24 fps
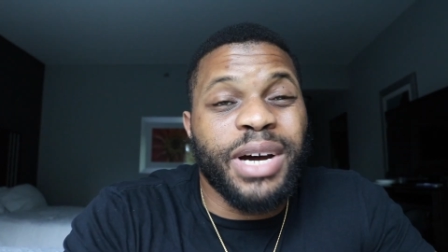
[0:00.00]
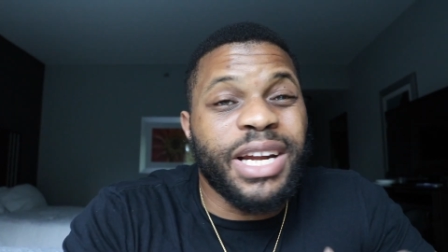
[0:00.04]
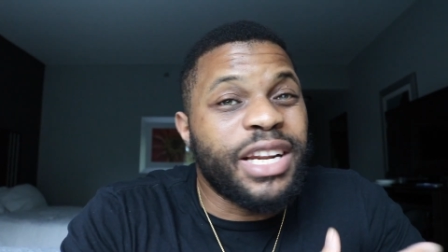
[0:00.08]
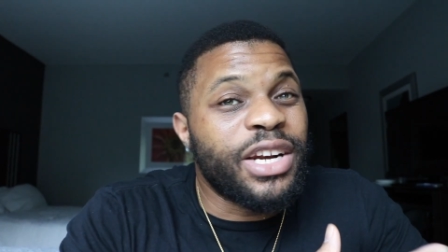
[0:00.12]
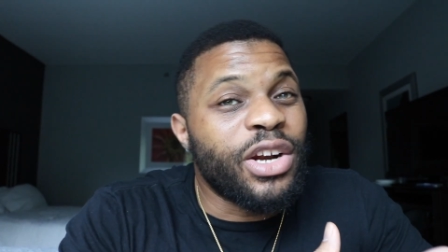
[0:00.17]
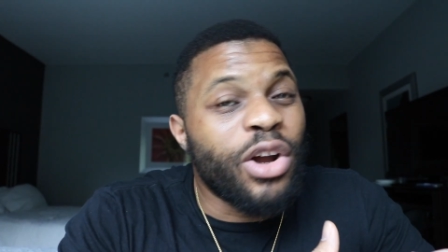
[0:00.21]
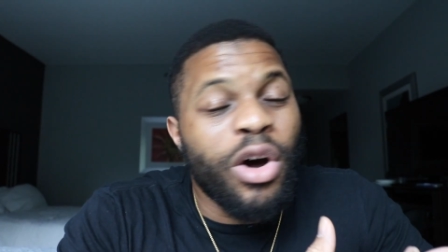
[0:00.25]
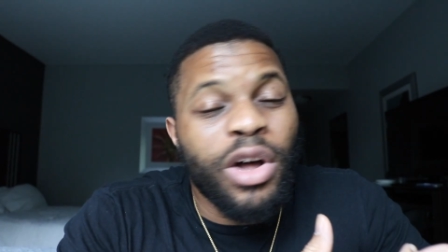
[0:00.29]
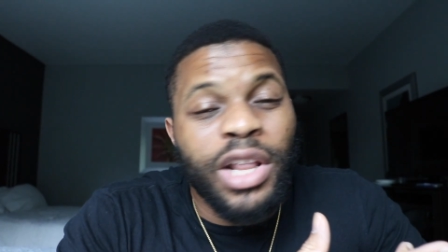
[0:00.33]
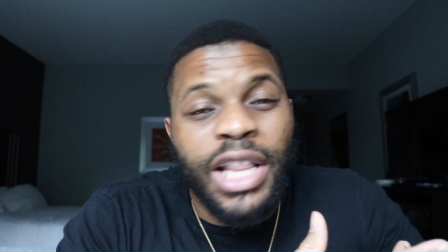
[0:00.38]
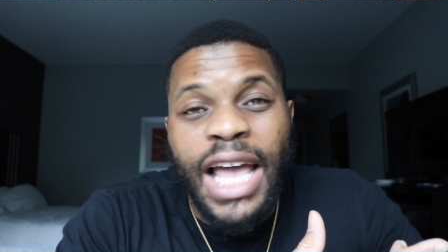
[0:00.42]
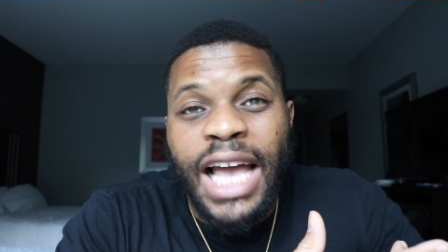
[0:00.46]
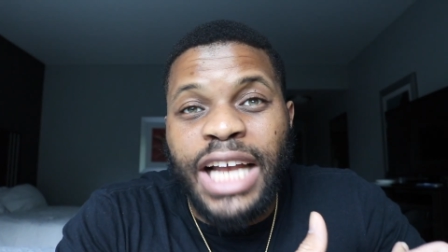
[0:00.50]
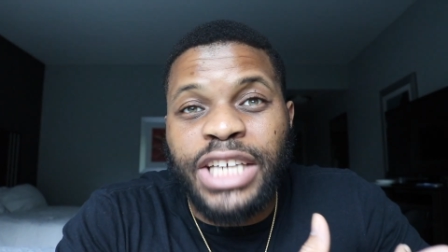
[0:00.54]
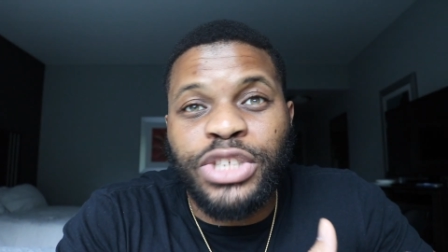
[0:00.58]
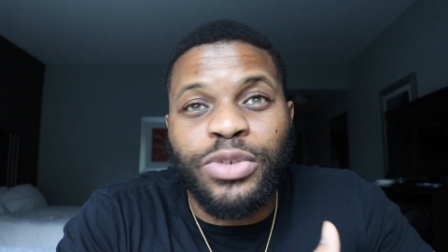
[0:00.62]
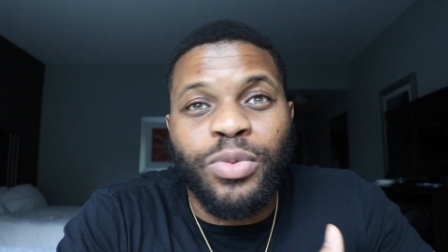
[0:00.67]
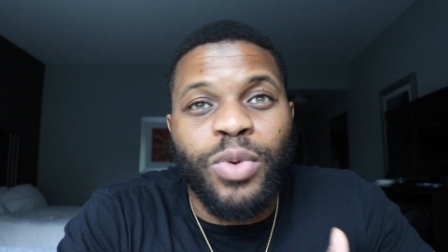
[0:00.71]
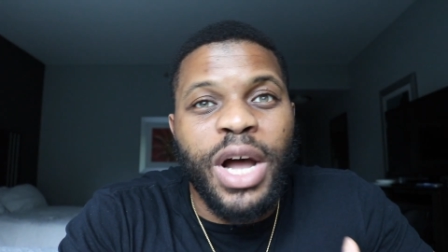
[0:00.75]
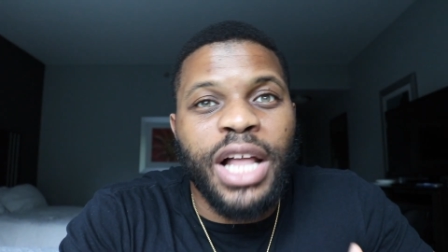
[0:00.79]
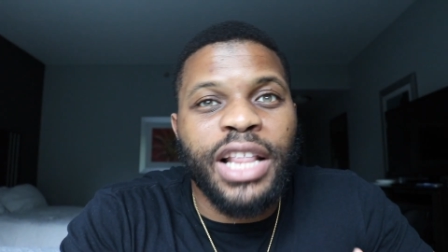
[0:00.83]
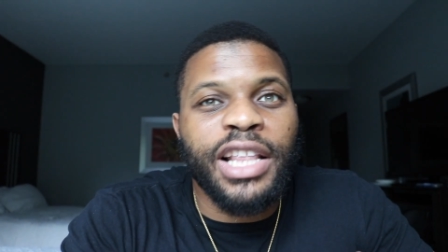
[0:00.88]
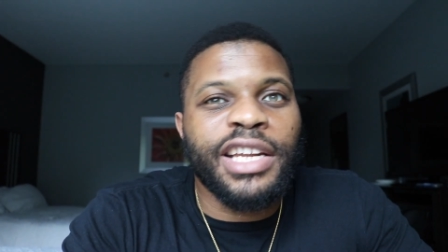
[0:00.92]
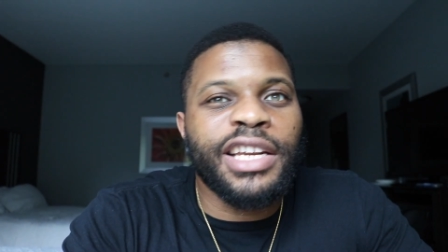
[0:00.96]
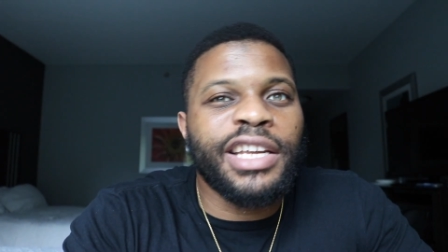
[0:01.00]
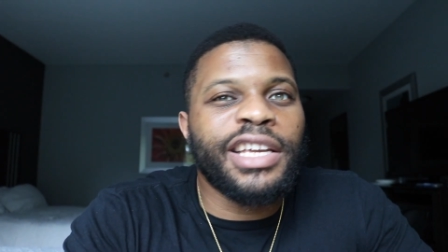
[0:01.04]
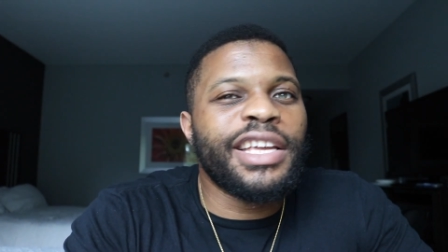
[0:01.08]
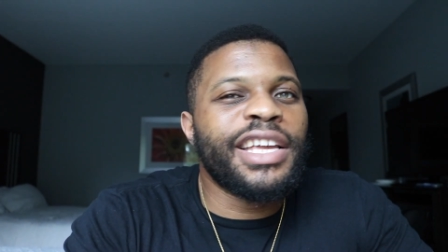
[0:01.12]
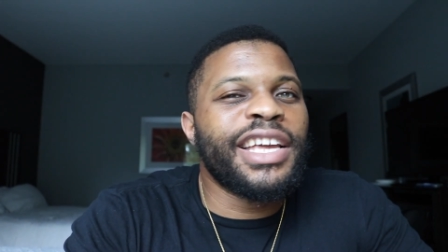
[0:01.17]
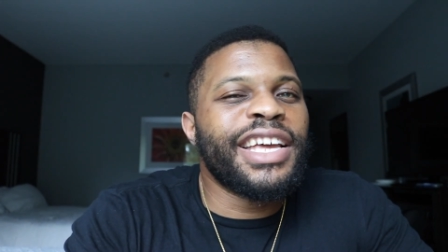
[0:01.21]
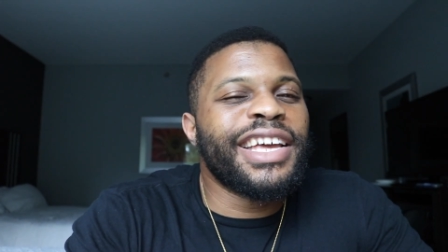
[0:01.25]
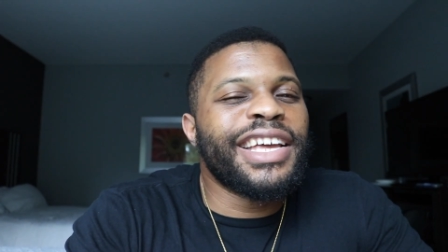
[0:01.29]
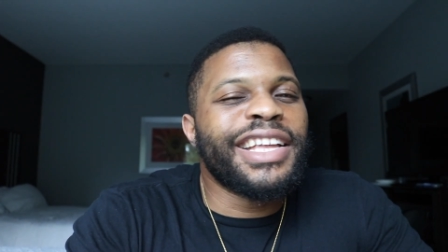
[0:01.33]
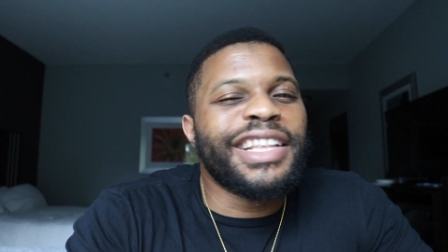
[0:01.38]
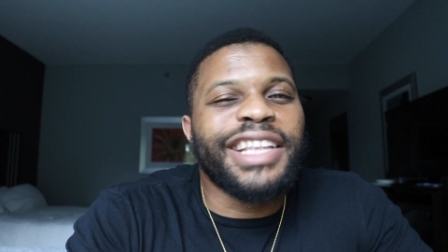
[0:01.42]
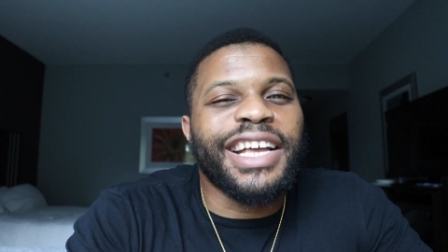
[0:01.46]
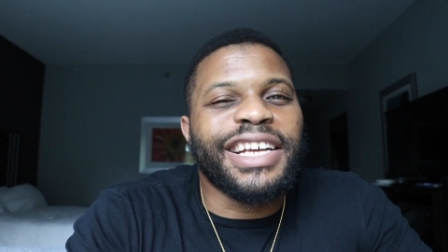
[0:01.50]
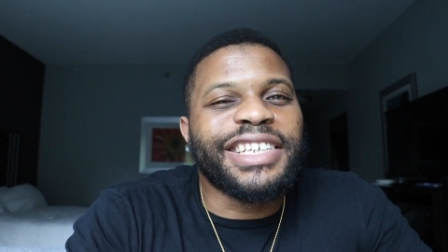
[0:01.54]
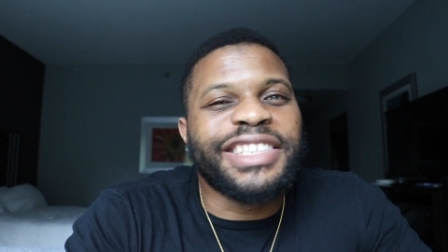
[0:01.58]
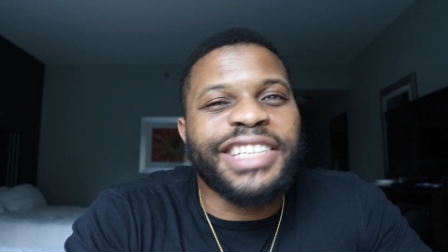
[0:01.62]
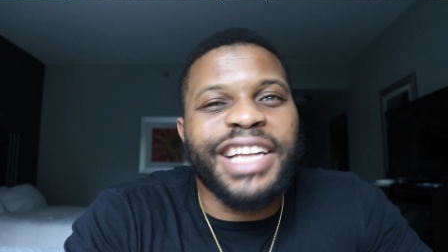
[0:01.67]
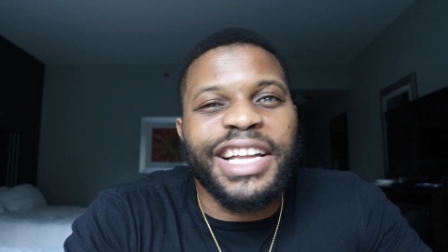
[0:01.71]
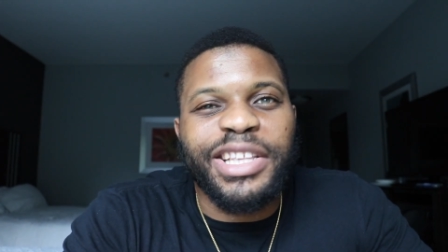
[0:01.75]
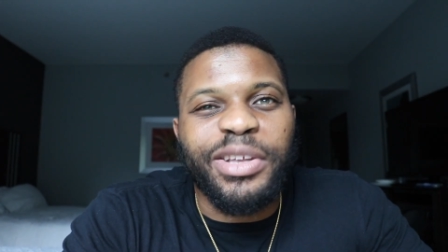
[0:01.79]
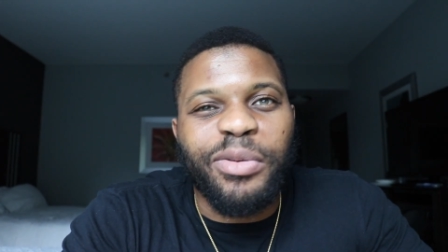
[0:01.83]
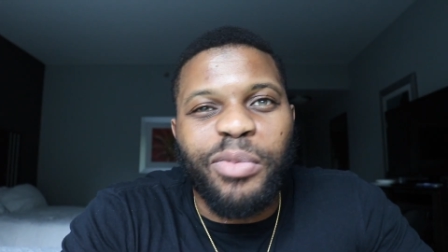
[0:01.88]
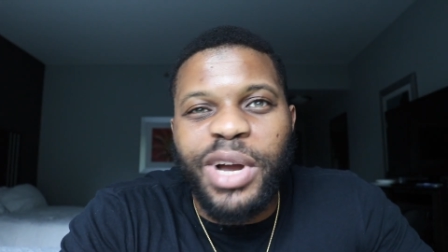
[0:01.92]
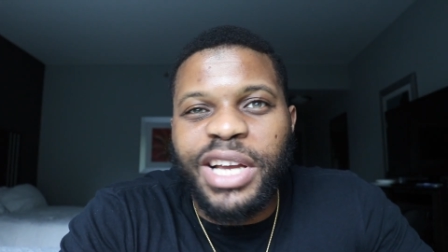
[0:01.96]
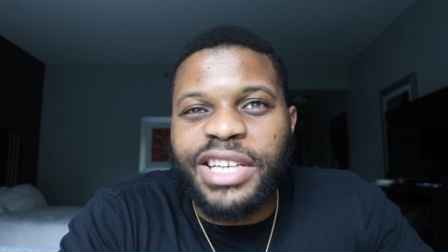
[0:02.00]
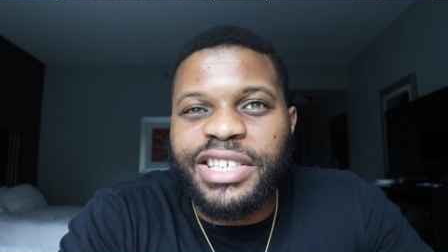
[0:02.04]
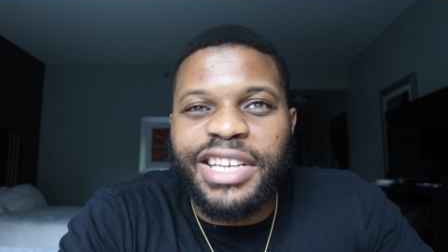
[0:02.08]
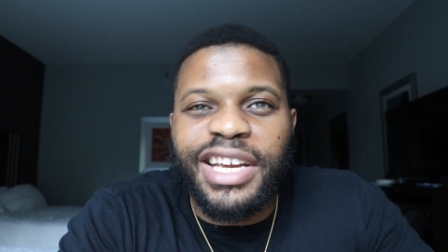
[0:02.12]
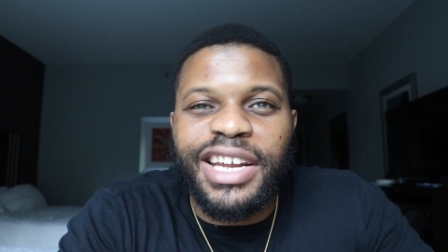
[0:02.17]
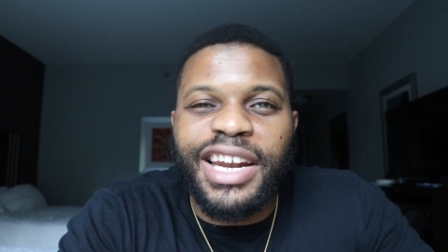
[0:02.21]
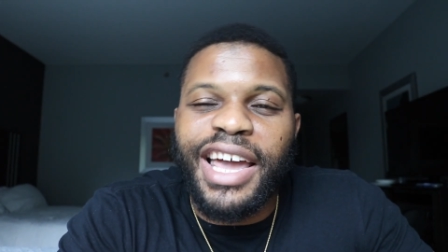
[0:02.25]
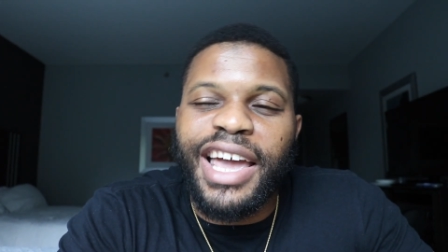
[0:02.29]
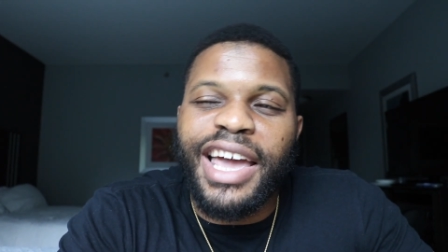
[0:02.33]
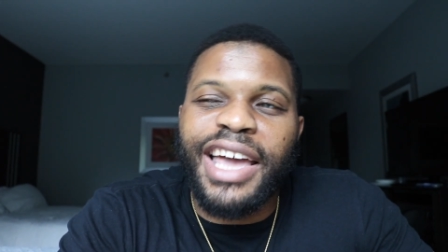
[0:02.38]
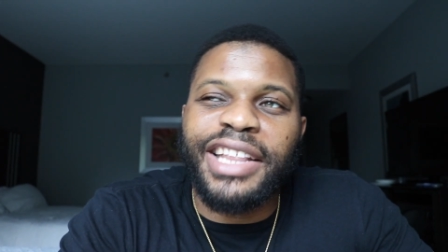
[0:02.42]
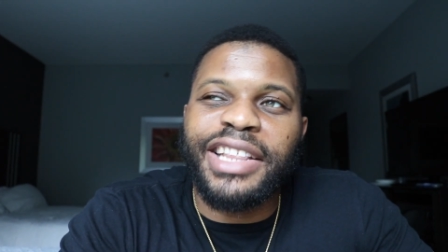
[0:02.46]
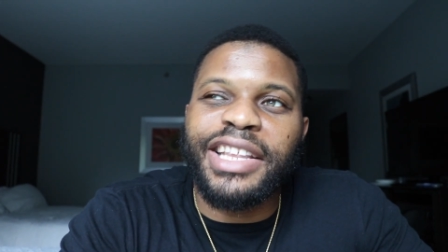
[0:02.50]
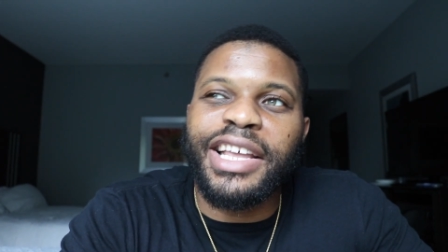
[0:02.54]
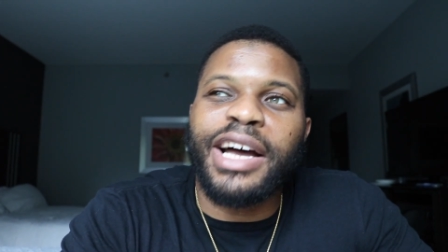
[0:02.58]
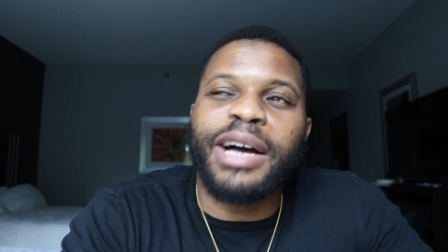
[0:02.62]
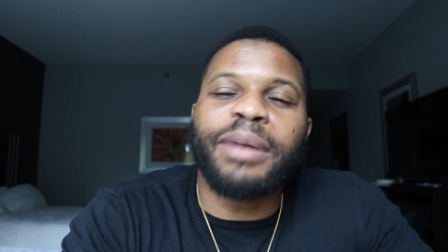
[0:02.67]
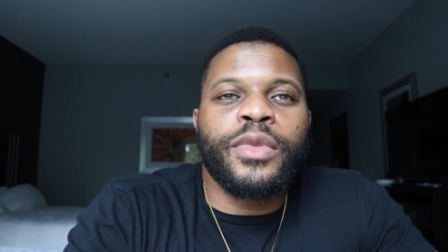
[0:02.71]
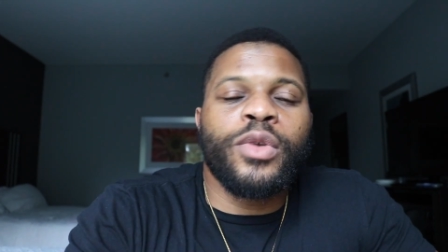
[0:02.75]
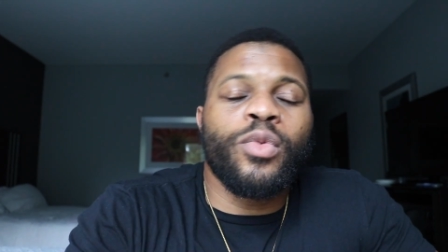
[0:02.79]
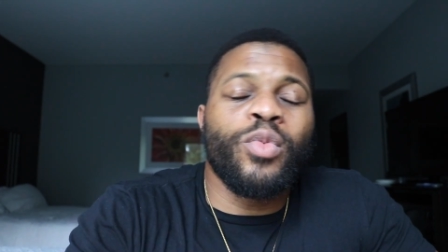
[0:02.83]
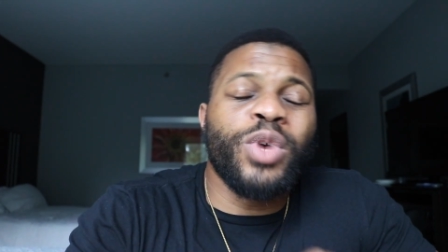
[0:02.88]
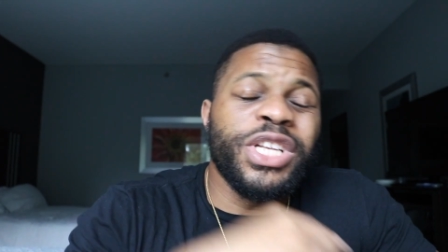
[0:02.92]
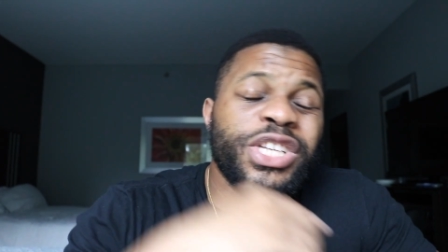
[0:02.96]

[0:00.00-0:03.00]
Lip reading: but in all actuality that's not the way it's gonna end up.